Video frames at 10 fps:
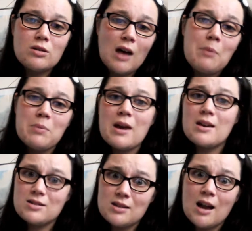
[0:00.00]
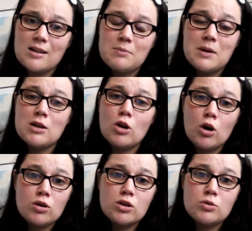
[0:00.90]
person had been
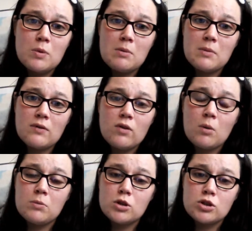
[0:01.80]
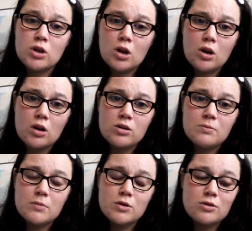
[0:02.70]
honest with me from the start
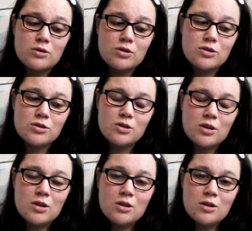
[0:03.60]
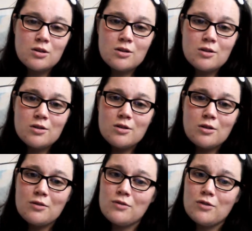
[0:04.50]
because
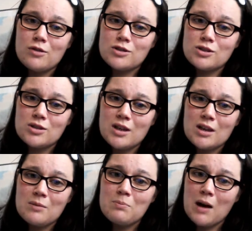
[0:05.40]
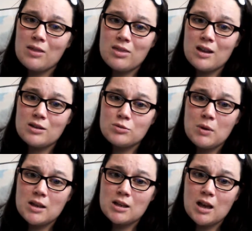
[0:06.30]
unfortunately bad things went and
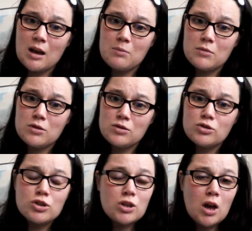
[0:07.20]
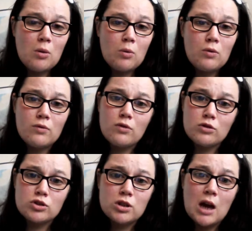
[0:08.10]
happened, you know.
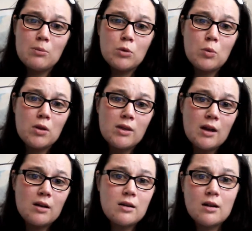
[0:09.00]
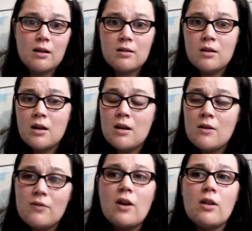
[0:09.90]
Unfortunately I'm the one that
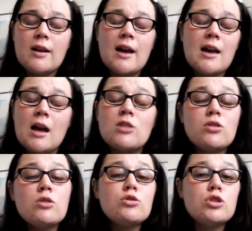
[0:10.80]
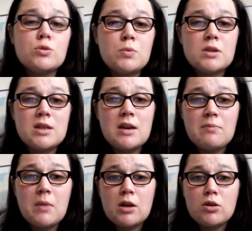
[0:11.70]
felt like I had no choice but to give my
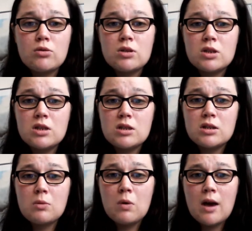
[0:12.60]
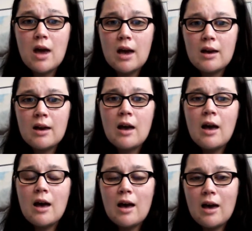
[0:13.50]
notice and to work.
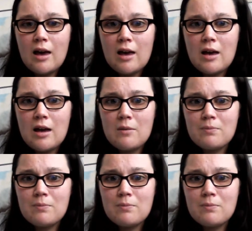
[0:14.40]
Um